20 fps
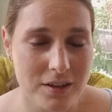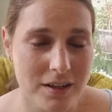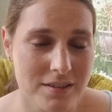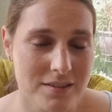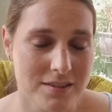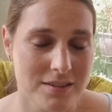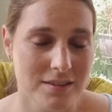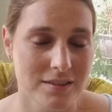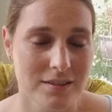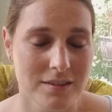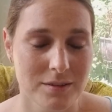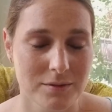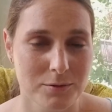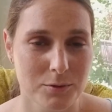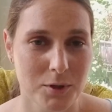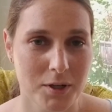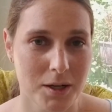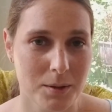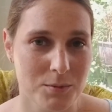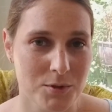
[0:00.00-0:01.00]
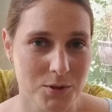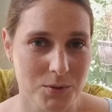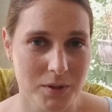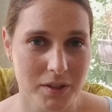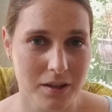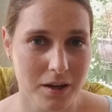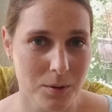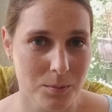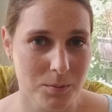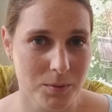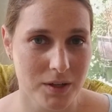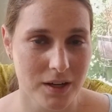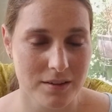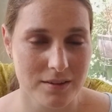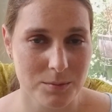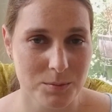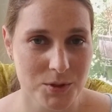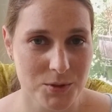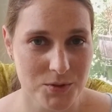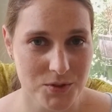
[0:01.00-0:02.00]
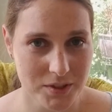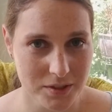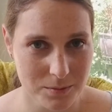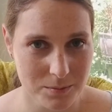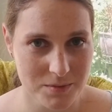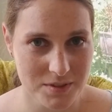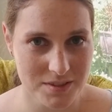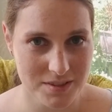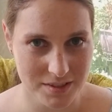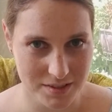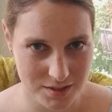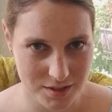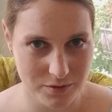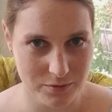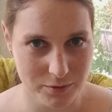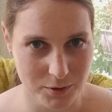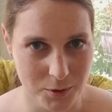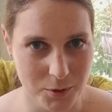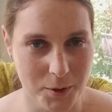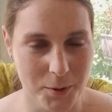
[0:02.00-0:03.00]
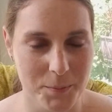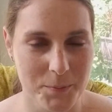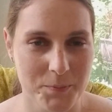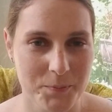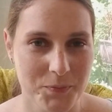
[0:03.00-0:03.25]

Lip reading: idea of what I'm doing up on the museum's 6th floor.